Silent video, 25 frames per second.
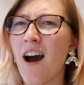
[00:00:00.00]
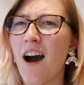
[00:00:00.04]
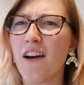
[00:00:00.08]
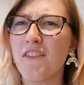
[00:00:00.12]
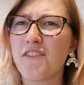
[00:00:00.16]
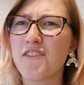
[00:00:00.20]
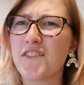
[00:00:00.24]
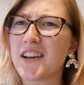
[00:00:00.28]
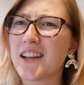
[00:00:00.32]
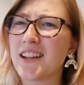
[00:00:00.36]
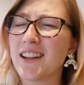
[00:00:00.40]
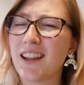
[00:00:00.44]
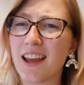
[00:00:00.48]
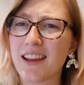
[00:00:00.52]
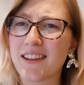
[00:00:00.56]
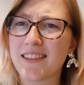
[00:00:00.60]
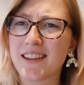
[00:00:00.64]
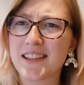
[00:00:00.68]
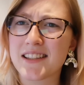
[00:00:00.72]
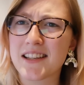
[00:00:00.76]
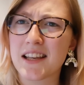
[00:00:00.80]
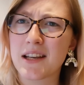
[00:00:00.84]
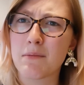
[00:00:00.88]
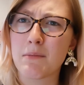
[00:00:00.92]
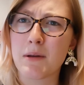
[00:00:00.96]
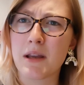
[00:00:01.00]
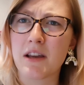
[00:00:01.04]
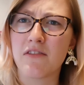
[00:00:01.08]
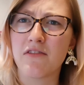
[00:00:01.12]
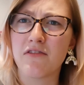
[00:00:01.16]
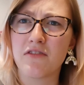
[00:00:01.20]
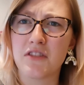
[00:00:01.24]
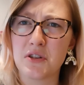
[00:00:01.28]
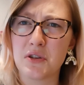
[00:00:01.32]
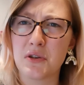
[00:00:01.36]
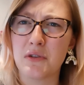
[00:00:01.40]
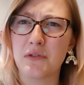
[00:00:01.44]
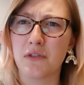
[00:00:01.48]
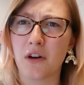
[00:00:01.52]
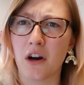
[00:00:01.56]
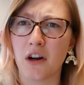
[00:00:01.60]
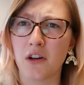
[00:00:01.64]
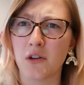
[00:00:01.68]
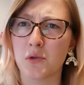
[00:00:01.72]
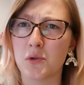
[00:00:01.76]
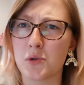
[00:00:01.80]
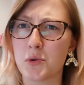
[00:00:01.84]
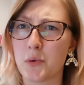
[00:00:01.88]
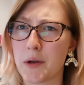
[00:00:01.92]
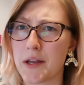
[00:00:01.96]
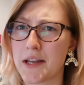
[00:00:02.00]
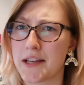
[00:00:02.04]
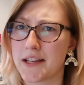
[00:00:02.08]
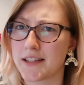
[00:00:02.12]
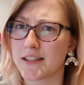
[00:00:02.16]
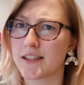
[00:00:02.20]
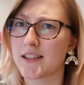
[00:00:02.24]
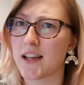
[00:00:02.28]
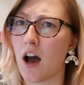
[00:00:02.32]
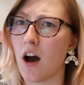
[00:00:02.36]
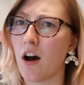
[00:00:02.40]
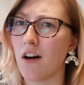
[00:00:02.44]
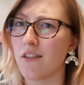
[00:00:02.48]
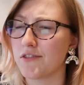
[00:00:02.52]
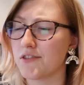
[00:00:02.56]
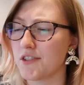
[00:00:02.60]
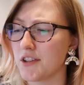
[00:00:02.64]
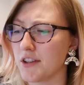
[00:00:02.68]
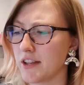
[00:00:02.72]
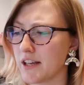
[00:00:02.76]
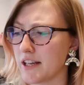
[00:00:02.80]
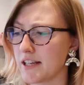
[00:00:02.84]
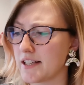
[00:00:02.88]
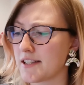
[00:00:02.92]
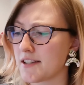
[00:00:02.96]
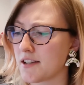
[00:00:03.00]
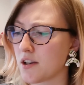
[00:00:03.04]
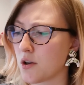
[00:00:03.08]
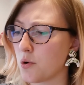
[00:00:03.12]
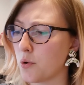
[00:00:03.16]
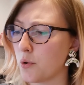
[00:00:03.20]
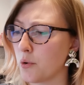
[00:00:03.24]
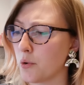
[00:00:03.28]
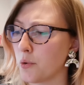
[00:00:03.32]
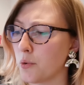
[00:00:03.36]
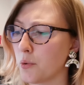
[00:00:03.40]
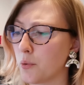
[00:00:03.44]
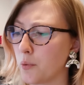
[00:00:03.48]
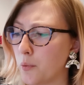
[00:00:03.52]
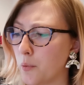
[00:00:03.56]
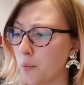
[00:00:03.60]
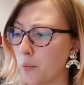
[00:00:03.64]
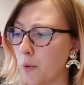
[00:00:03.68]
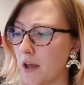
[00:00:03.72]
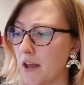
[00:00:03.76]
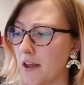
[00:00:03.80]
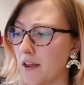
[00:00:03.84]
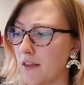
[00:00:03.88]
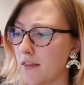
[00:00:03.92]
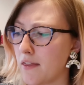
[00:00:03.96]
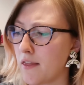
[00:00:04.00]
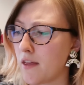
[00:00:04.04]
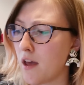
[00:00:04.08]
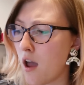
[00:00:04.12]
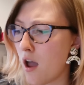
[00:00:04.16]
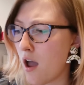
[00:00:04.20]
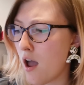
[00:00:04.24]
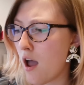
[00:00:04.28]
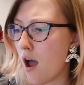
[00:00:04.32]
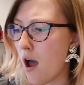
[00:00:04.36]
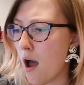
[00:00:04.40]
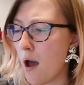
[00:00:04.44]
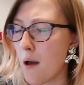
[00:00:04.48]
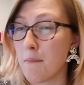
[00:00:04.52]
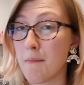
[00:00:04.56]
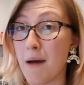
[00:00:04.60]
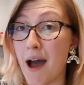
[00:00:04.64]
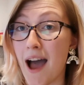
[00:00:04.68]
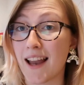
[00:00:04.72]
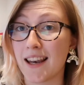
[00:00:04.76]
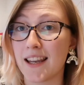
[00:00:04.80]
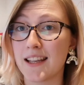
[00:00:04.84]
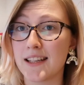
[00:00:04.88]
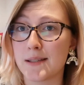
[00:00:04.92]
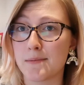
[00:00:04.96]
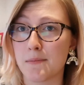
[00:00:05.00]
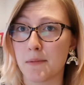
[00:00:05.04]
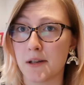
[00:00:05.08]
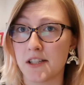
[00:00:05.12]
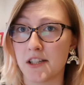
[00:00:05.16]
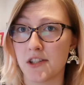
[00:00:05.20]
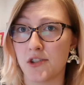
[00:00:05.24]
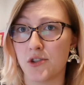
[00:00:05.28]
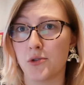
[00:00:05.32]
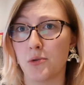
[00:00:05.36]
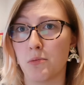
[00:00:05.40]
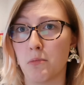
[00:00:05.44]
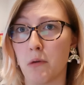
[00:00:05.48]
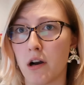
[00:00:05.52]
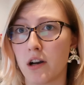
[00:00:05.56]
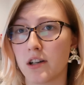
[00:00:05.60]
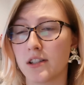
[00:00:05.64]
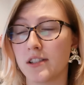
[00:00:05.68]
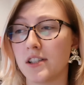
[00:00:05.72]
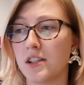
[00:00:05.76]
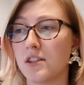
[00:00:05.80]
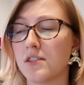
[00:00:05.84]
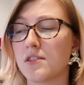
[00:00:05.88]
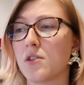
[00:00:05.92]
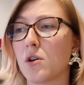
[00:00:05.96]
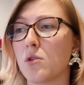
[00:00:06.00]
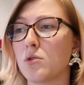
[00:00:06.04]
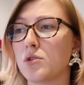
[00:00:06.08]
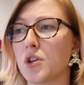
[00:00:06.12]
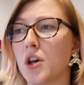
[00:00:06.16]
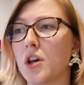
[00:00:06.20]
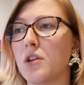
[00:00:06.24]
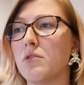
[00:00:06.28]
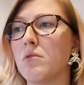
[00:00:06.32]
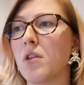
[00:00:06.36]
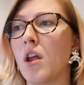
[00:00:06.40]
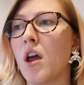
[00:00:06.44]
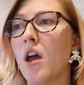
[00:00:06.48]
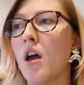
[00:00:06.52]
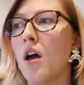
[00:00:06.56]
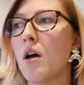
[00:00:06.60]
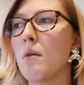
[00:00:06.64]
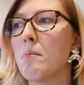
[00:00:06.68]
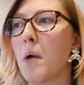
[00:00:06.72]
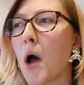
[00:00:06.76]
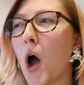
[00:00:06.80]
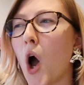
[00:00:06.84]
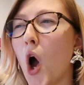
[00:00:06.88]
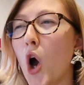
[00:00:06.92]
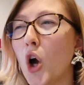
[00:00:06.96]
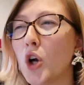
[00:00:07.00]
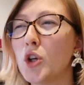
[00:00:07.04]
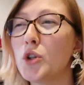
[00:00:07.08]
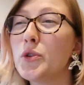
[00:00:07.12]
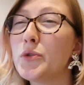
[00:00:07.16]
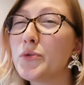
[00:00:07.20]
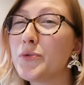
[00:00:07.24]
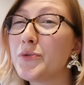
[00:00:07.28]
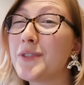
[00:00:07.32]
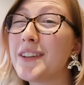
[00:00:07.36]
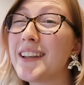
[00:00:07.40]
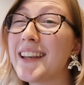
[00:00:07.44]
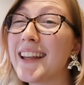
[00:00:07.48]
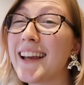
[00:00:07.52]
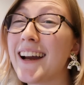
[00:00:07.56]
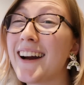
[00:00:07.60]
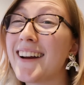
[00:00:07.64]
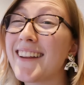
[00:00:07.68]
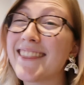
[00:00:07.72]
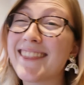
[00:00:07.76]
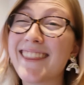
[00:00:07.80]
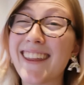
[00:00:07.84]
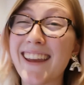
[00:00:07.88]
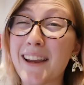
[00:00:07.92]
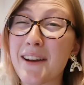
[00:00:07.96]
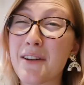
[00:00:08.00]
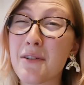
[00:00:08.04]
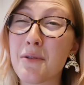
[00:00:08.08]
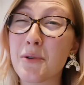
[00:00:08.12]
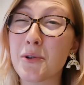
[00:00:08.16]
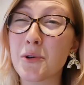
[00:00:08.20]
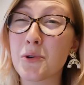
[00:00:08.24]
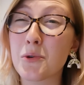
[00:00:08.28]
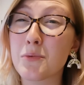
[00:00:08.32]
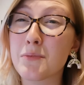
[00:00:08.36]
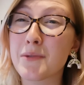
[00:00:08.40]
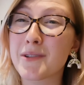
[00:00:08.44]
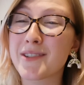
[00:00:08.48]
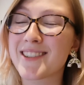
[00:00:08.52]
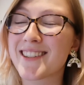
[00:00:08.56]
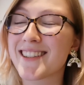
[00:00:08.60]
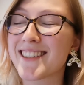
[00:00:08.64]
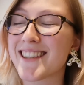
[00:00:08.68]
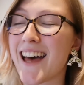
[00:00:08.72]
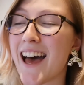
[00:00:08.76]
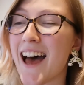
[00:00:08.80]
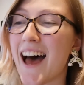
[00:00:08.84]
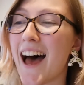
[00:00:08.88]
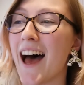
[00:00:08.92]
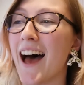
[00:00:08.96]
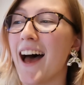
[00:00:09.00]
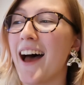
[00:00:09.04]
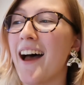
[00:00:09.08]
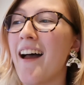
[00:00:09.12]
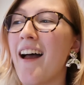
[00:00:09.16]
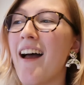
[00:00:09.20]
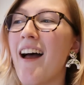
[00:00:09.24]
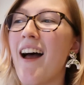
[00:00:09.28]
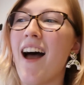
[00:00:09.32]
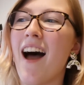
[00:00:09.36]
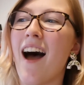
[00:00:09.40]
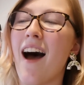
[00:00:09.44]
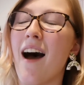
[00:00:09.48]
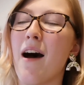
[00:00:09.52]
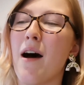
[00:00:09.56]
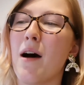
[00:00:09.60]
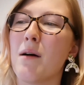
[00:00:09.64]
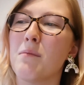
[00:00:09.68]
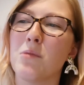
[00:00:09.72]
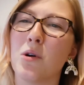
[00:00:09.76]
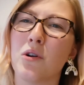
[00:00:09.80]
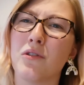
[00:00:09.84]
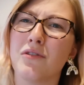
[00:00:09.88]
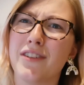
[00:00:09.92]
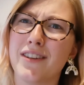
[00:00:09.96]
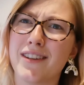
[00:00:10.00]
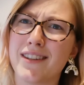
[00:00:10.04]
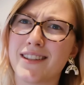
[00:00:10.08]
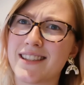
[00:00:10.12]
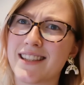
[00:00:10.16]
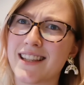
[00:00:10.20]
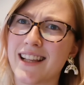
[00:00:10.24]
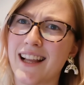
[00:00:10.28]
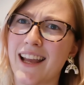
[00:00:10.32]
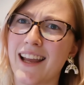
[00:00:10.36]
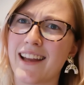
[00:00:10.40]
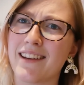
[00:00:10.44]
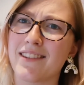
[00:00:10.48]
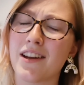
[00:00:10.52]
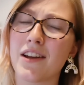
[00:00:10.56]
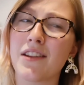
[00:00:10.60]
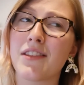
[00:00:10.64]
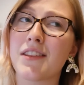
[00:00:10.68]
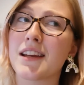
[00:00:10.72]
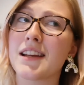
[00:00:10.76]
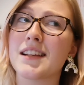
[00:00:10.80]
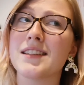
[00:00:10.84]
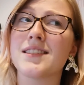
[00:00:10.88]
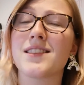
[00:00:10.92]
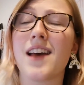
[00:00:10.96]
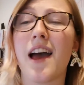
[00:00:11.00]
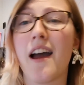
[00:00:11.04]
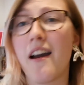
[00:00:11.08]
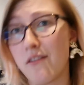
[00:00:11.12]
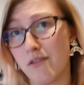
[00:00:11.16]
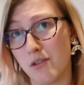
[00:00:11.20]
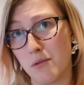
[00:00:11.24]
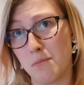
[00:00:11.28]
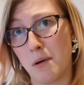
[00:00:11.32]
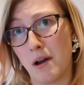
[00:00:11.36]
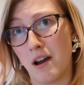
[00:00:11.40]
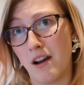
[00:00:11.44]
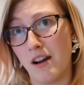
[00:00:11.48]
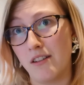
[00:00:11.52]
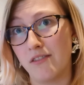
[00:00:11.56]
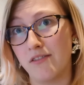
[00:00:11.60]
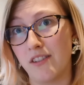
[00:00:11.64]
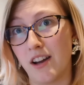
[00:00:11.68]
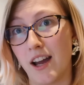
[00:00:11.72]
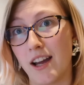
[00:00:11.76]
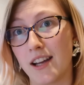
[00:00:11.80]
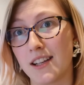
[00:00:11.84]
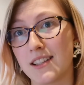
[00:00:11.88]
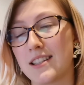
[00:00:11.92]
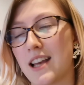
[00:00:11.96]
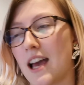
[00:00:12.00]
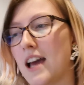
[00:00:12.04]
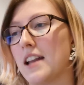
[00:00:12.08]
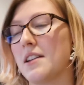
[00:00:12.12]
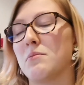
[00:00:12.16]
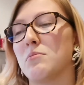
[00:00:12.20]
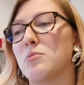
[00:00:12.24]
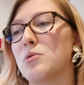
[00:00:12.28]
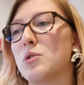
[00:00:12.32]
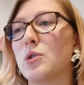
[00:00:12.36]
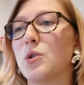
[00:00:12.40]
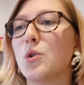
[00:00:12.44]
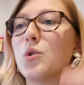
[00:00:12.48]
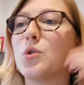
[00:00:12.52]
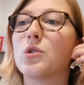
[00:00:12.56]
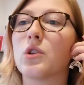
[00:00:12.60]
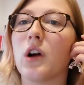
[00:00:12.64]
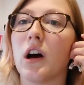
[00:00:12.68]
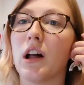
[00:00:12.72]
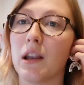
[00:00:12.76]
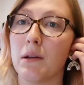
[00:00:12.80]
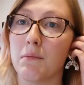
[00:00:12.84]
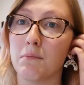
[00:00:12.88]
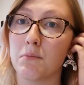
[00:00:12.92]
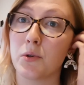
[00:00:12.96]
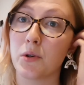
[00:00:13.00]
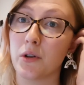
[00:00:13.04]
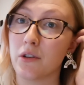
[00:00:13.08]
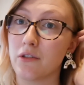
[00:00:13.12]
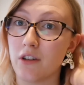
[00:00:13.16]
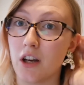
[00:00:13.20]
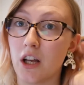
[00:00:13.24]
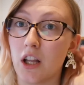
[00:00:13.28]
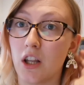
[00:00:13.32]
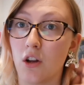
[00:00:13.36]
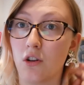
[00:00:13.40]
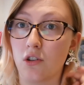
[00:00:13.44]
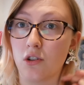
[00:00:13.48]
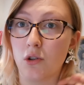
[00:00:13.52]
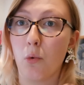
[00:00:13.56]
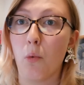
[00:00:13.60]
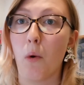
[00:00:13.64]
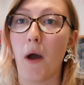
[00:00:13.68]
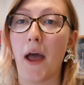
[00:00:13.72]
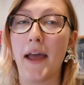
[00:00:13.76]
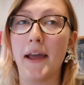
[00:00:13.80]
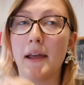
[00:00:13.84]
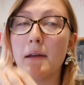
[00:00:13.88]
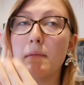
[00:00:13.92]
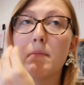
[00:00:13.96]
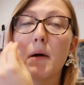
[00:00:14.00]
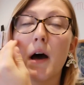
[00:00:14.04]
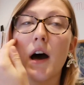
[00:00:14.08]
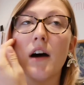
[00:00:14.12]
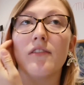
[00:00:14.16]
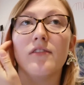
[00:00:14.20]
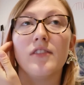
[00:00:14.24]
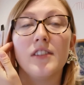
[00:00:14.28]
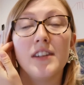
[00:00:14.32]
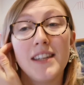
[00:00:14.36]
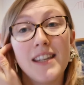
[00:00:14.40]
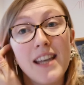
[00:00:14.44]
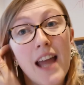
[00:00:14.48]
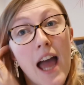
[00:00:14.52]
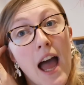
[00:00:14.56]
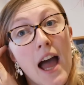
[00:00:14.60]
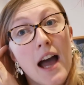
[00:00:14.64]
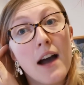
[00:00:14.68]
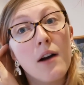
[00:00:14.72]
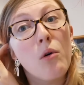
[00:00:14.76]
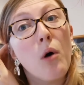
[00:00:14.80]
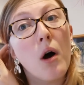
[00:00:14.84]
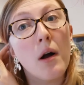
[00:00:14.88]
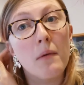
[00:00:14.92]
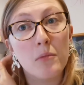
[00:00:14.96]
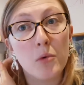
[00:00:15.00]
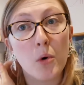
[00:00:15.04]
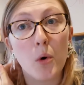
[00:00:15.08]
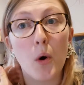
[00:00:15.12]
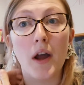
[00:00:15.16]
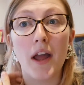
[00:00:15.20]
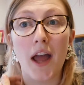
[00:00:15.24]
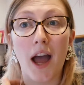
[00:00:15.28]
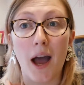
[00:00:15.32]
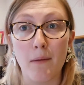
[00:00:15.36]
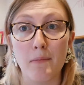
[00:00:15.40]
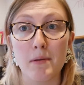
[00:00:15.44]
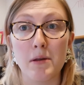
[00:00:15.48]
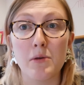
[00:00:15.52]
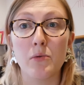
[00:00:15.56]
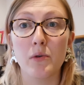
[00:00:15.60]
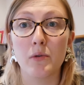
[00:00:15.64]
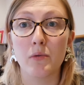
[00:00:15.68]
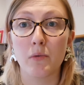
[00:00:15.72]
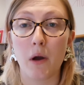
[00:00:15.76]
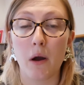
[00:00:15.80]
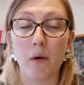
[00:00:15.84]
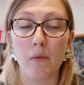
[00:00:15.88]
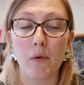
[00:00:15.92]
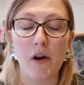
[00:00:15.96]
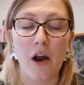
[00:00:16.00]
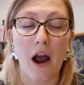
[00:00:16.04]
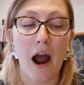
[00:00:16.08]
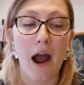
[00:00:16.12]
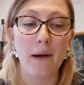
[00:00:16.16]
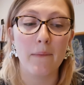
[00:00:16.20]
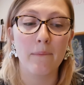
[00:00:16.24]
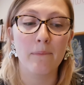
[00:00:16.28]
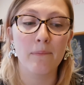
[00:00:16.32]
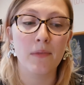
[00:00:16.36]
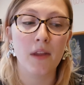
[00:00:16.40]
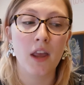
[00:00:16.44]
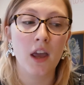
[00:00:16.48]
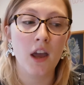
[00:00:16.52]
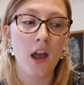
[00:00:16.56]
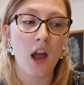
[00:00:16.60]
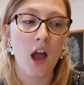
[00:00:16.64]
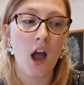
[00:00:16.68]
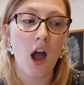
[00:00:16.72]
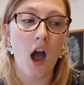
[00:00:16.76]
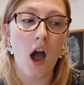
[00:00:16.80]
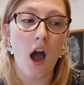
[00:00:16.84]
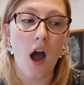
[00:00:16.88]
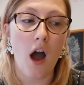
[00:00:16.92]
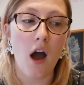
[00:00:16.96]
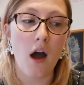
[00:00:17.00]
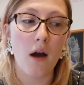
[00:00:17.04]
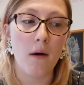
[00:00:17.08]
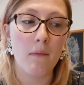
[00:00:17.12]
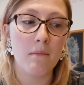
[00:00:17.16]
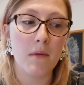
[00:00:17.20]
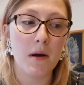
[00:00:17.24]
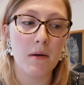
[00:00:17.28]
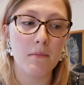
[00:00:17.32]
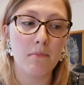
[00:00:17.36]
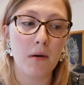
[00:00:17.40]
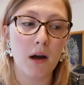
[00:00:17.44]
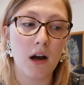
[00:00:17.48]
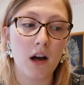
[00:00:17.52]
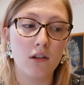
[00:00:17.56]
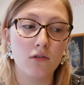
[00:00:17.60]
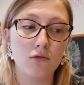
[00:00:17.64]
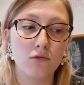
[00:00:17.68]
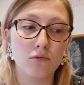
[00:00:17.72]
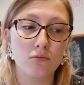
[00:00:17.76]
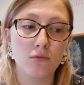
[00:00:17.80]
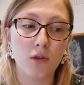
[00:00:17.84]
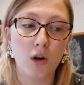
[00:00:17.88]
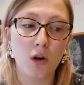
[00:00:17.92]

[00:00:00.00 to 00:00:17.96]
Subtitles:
I feel like there's going to be a few final tweaks after this call with Alice, my digital marketing consultant, but hopefully I think we're almost there. Obviously nothing is ever perfect, and I'm sure I'll improve it along the way, but for now I'm quite happy with where we're at. But